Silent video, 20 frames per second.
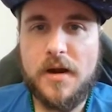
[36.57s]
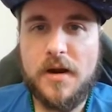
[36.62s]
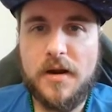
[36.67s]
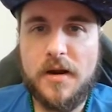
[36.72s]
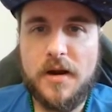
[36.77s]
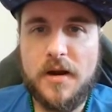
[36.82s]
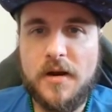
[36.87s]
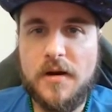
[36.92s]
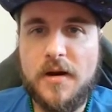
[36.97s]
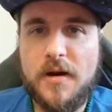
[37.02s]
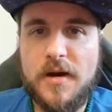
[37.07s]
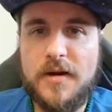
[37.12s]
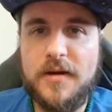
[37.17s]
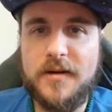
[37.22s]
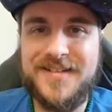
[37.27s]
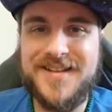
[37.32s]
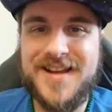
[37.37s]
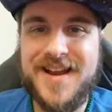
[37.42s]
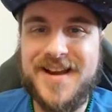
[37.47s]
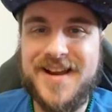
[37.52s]

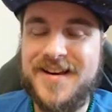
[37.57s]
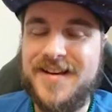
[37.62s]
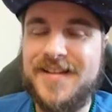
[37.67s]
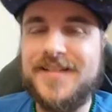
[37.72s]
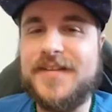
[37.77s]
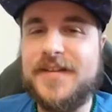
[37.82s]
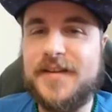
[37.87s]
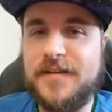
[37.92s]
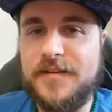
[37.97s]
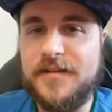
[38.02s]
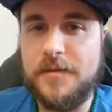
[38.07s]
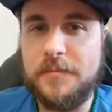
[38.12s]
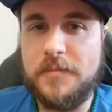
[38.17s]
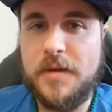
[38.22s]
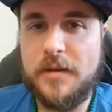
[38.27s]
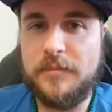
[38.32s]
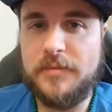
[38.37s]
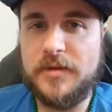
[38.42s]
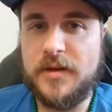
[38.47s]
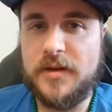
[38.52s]
anxieties can
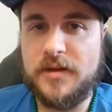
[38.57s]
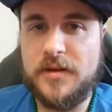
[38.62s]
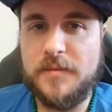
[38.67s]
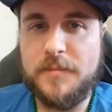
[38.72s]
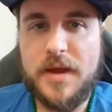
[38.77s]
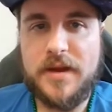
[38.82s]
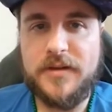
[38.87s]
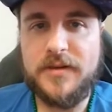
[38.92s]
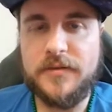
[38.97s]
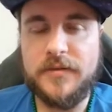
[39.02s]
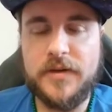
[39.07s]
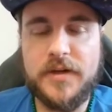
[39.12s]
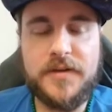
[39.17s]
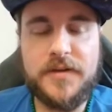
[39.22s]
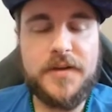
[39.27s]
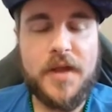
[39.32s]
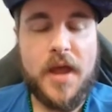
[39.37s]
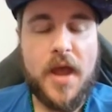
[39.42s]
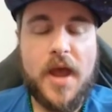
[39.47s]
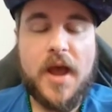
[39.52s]
sometimes get the best of us.
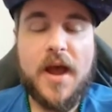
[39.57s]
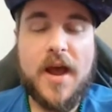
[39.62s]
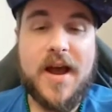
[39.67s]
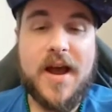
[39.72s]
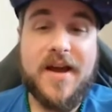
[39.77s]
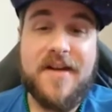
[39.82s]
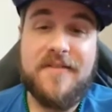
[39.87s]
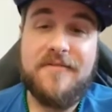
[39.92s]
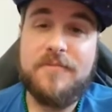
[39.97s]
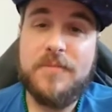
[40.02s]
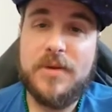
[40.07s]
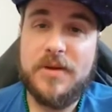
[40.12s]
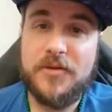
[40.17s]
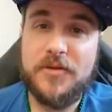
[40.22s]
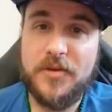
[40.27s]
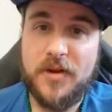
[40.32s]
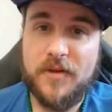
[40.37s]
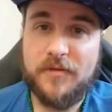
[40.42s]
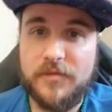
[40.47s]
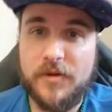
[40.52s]
I've been
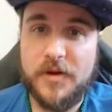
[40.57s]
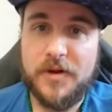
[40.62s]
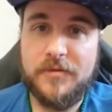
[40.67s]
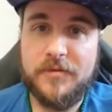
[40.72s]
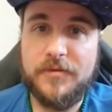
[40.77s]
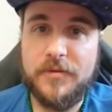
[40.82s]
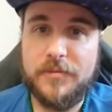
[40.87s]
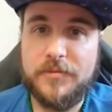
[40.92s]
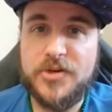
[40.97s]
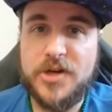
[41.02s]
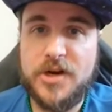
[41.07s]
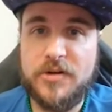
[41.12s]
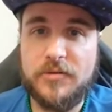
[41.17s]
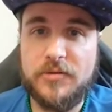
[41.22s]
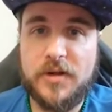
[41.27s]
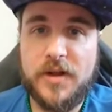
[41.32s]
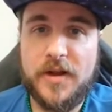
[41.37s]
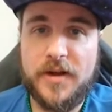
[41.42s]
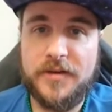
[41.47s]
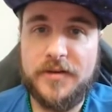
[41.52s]
suffering from
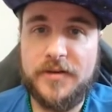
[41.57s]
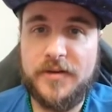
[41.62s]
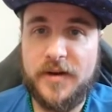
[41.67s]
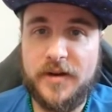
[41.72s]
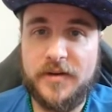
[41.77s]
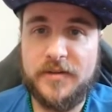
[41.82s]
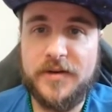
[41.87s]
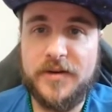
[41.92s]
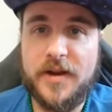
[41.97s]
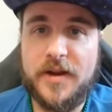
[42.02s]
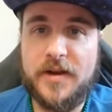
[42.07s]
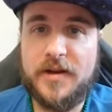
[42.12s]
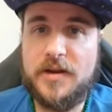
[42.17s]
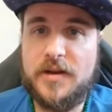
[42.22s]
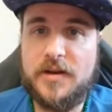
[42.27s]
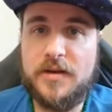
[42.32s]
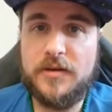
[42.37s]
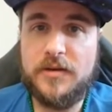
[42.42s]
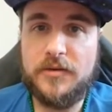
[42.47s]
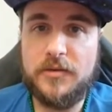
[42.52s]
generalized
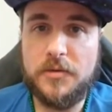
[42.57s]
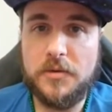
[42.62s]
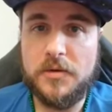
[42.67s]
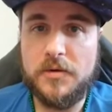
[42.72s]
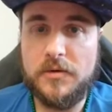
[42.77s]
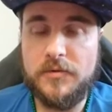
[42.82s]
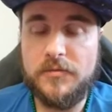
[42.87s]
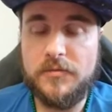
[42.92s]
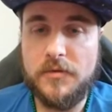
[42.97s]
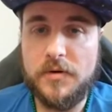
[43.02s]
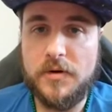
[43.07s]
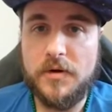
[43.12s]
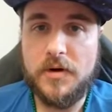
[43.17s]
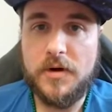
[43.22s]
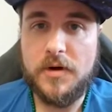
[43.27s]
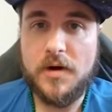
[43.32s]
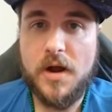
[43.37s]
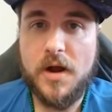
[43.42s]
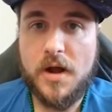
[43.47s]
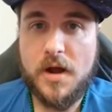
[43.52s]
anxiety disorder
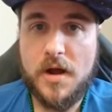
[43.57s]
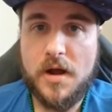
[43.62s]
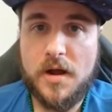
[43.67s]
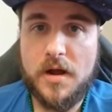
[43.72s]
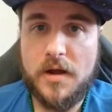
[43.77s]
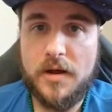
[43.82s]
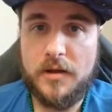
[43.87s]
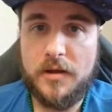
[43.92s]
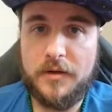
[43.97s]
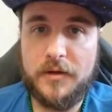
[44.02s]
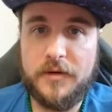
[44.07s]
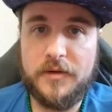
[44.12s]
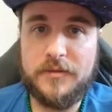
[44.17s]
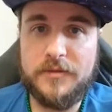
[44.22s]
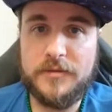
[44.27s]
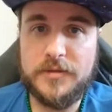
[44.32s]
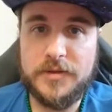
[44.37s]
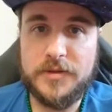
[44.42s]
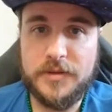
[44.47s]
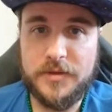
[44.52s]
for a
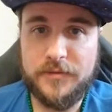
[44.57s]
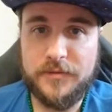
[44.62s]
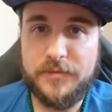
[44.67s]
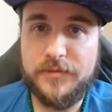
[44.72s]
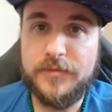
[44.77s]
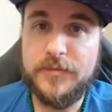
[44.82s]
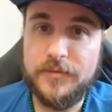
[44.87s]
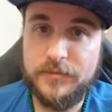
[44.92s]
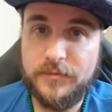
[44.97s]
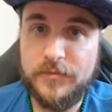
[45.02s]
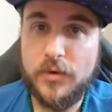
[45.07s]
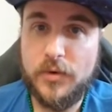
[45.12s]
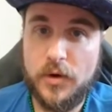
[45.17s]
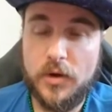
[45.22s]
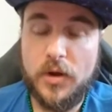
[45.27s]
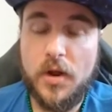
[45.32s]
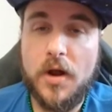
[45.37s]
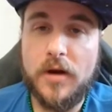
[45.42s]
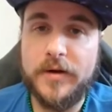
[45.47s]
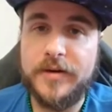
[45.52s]

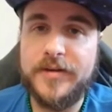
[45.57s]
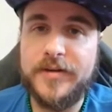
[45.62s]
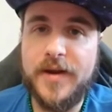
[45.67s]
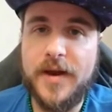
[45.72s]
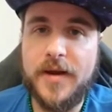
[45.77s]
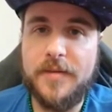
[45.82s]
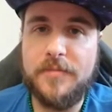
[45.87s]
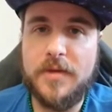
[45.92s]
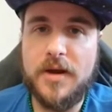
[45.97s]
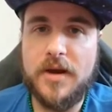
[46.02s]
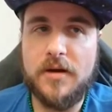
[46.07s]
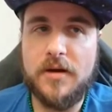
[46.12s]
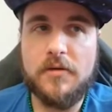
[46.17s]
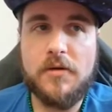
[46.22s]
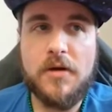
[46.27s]
long time now,